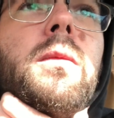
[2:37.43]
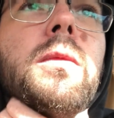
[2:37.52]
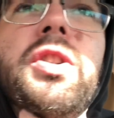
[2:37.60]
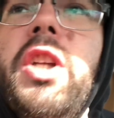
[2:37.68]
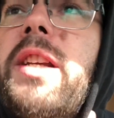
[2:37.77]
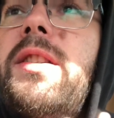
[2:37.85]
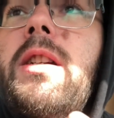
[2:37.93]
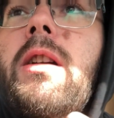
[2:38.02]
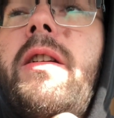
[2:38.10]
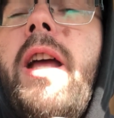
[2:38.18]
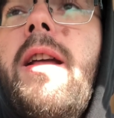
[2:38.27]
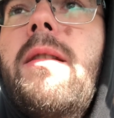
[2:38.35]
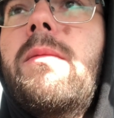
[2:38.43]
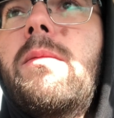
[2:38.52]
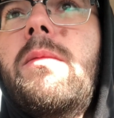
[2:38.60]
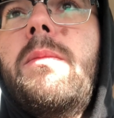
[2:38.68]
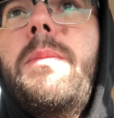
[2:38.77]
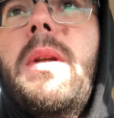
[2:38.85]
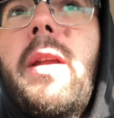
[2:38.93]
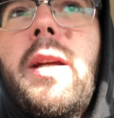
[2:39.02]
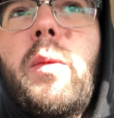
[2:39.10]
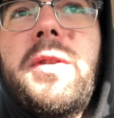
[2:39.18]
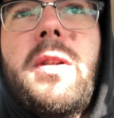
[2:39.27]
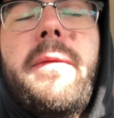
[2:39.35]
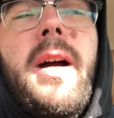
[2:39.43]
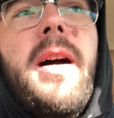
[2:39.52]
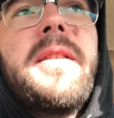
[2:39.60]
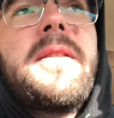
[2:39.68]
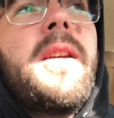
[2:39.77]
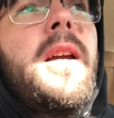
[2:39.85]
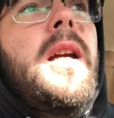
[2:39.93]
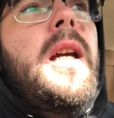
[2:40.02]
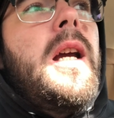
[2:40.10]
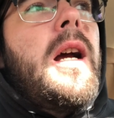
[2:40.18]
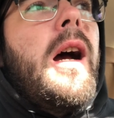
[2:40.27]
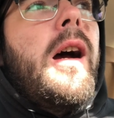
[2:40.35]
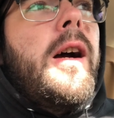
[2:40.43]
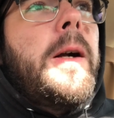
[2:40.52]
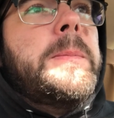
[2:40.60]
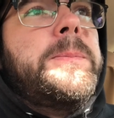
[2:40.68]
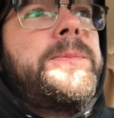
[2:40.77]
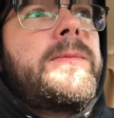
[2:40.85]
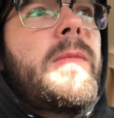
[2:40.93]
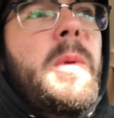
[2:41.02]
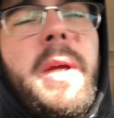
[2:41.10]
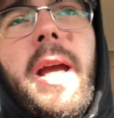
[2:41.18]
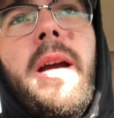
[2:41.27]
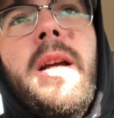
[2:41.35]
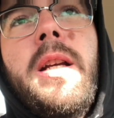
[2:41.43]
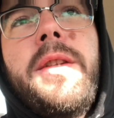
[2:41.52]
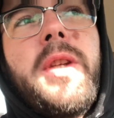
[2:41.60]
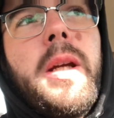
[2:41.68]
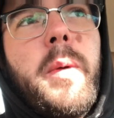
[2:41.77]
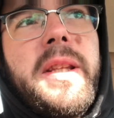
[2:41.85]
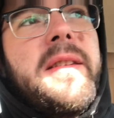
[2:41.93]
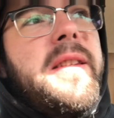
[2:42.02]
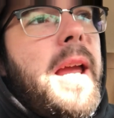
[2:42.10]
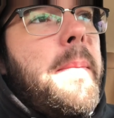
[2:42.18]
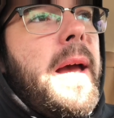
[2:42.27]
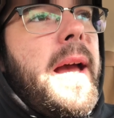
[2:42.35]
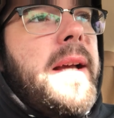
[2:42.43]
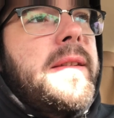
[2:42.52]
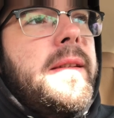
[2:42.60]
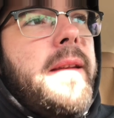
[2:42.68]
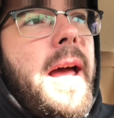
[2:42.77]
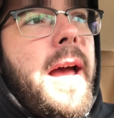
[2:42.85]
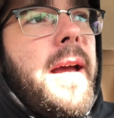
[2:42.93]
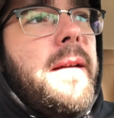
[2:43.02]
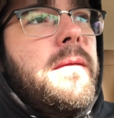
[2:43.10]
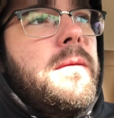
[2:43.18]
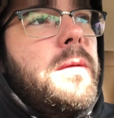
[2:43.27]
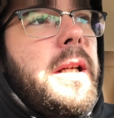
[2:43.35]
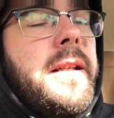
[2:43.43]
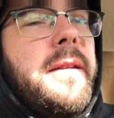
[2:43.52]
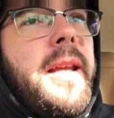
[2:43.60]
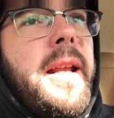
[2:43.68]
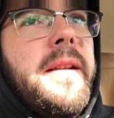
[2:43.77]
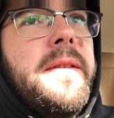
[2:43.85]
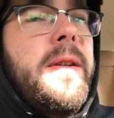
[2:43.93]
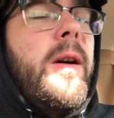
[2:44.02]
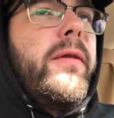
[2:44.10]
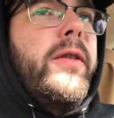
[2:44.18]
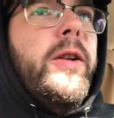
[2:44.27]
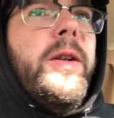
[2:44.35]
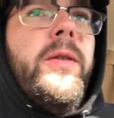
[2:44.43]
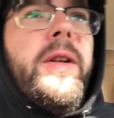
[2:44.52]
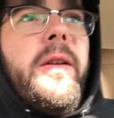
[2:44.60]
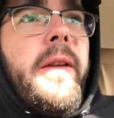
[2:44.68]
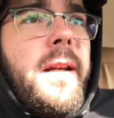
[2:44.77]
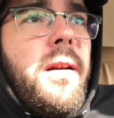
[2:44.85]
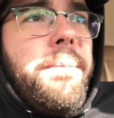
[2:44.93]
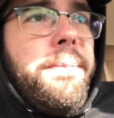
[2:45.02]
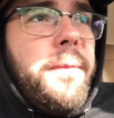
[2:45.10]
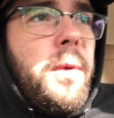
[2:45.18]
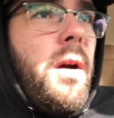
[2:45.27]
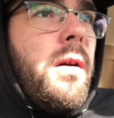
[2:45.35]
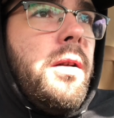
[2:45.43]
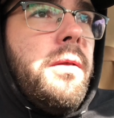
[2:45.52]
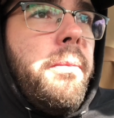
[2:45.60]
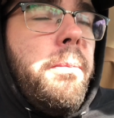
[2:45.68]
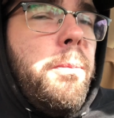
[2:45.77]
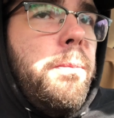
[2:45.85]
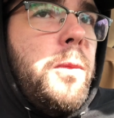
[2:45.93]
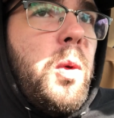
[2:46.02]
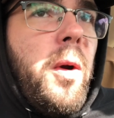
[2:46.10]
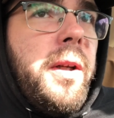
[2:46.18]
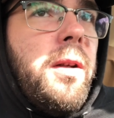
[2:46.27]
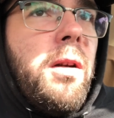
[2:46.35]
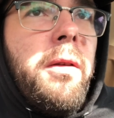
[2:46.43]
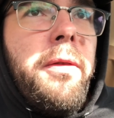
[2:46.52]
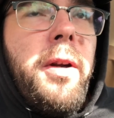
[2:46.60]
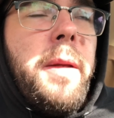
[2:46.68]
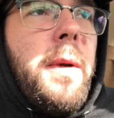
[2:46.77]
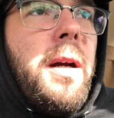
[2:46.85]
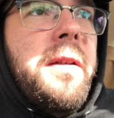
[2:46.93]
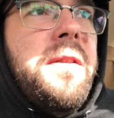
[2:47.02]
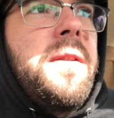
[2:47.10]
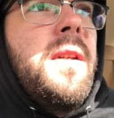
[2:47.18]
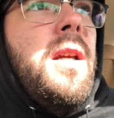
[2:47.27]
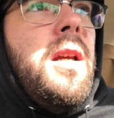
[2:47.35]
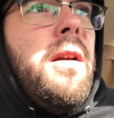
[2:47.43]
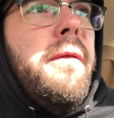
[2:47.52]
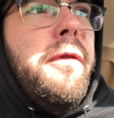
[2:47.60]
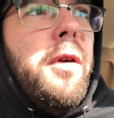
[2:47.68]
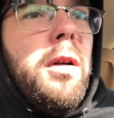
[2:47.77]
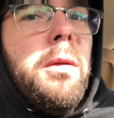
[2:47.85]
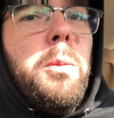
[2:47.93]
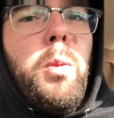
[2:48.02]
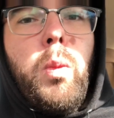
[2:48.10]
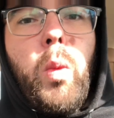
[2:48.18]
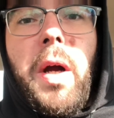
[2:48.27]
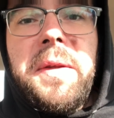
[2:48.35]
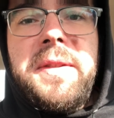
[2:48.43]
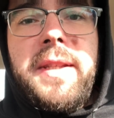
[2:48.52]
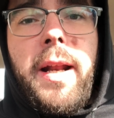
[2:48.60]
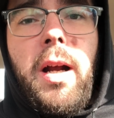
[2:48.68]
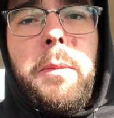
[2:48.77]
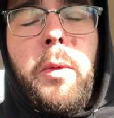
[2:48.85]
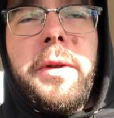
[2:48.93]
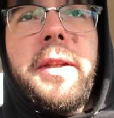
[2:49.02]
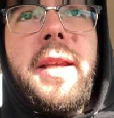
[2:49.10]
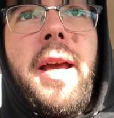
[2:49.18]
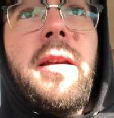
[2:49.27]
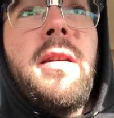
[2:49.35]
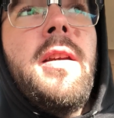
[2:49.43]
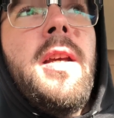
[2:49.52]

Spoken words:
chasing your tent, be like Wizard of Oz. But yeah, so with the sandbags and that and the tent itself, you're looking at 120, 130 bucks for one setup, one tent.